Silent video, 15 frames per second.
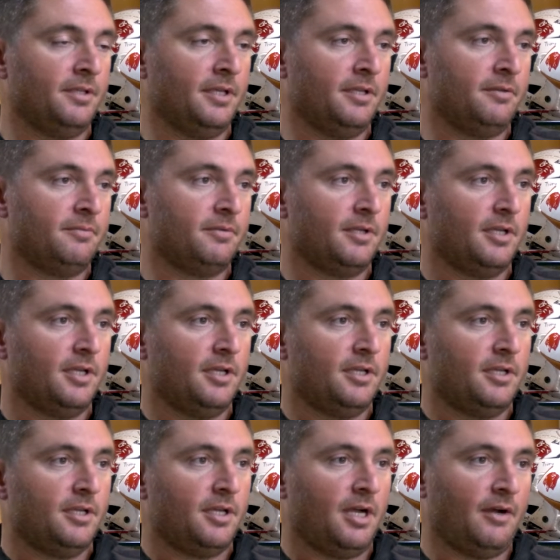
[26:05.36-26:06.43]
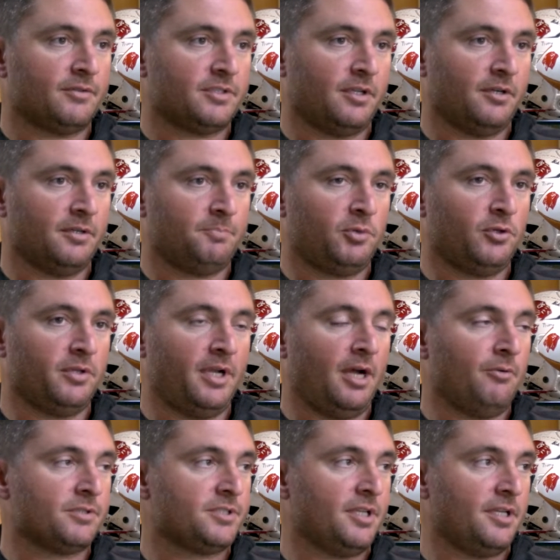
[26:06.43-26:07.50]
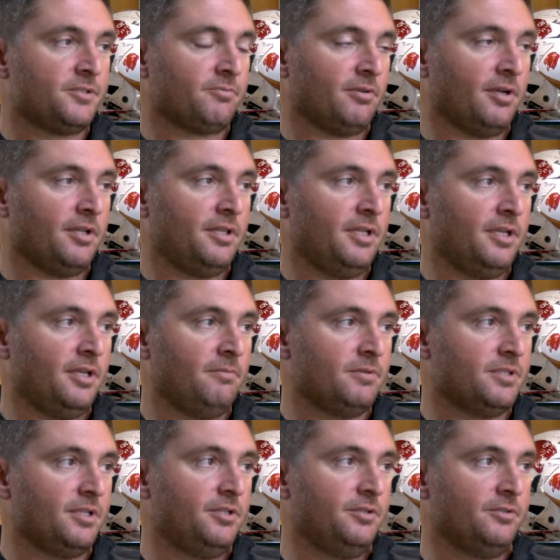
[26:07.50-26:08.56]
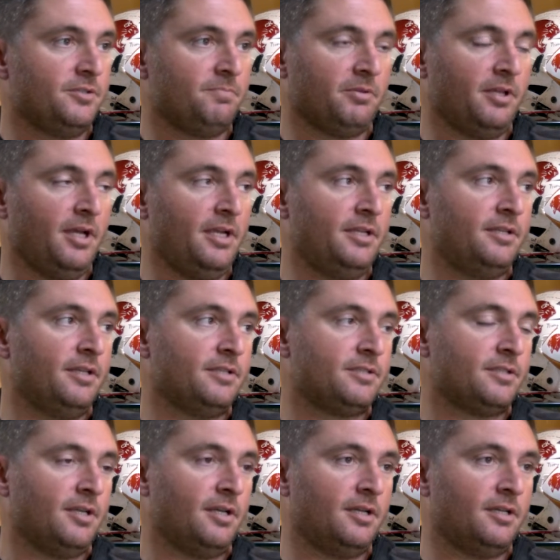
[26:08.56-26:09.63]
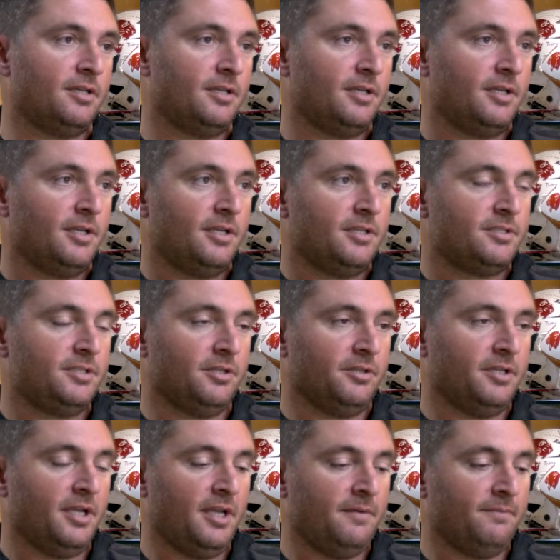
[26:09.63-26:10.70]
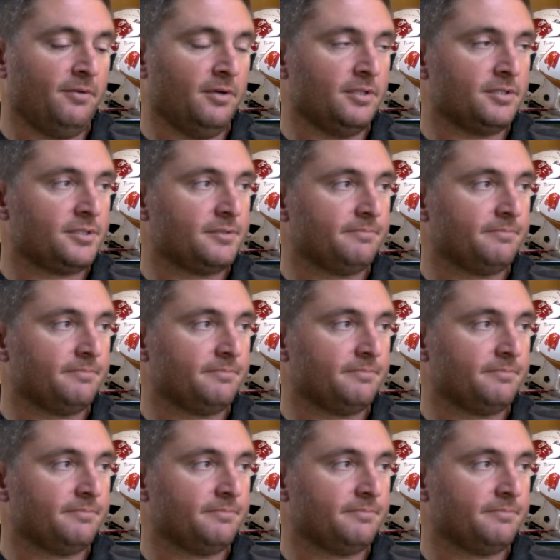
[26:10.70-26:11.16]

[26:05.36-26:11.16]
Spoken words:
then obviously pull it out with Sed's run in the end was a huge play that sealed the game for us.